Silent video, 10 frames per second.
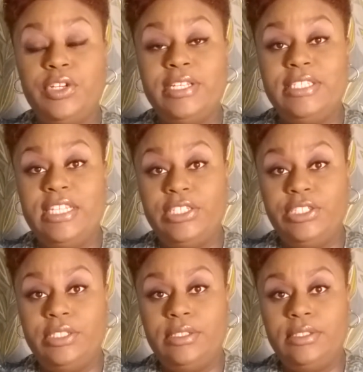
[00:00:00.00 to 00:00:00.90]

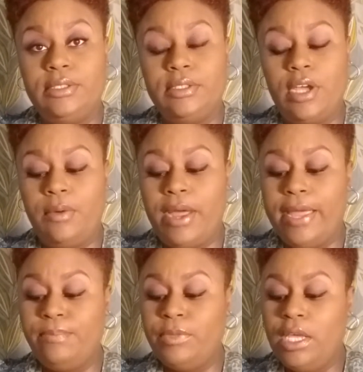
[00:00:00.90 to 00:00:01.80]
addictions. All
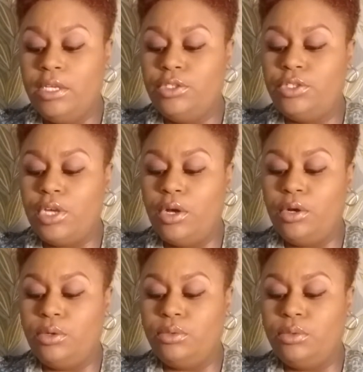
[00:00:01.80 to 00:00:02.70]
right.
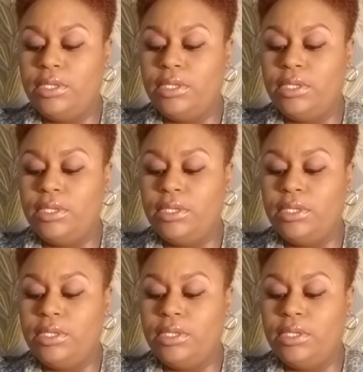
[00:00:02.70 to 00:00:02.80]
So